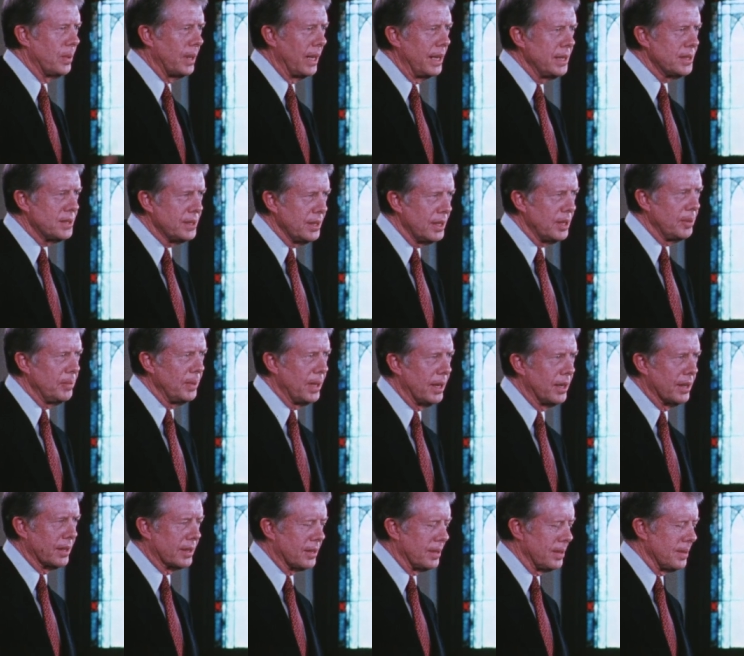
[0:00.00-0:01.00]
placed in
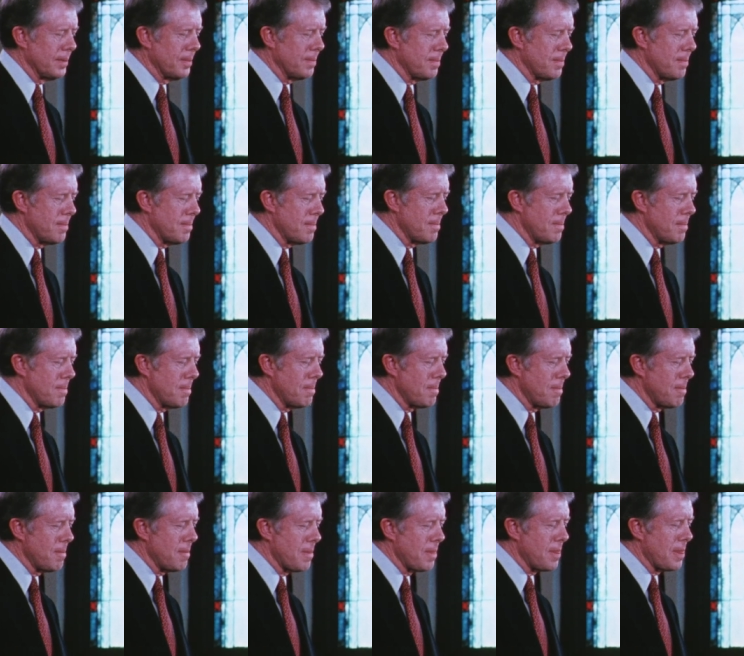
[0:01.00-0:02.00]
America
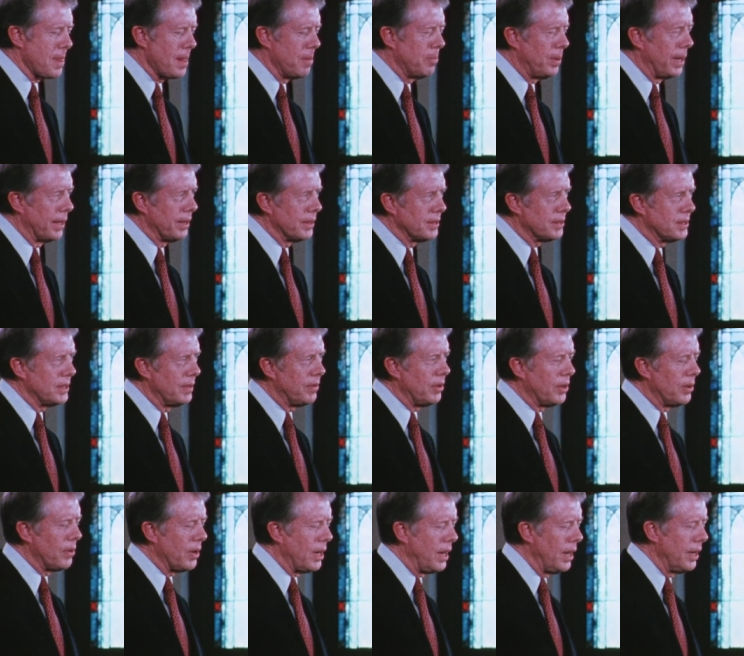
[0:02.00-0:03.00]
by the
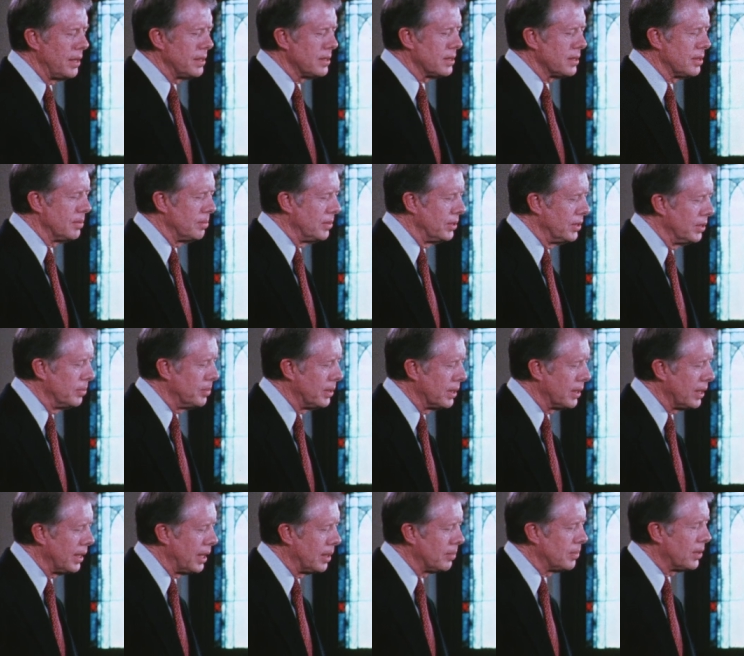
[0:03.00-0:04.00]
Civil Rights
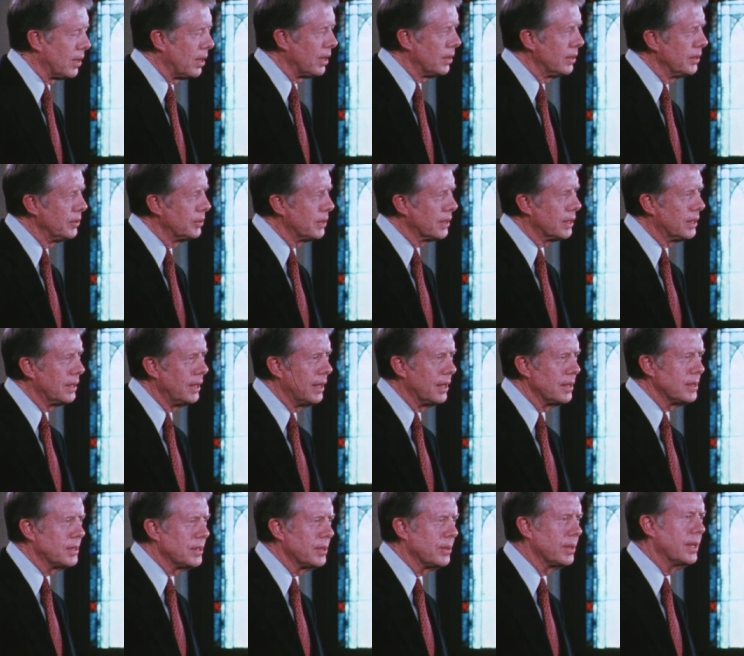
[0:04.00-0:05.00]
Movement and Martin Luther
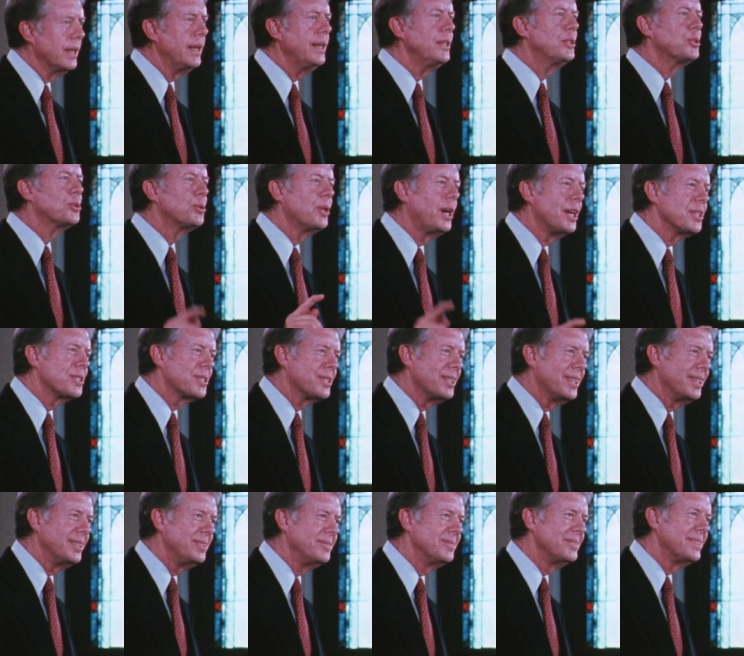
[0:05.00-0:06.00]
King, Junior He
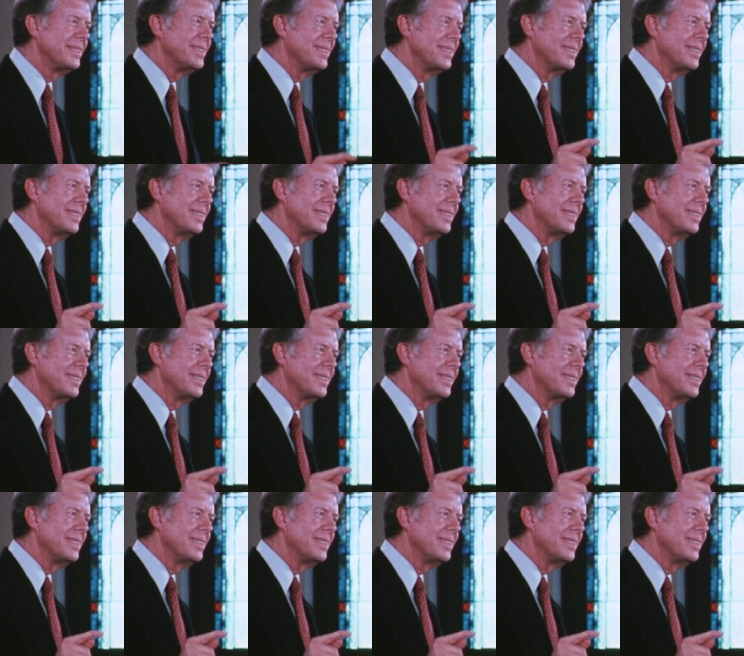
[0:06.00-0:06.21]
trusted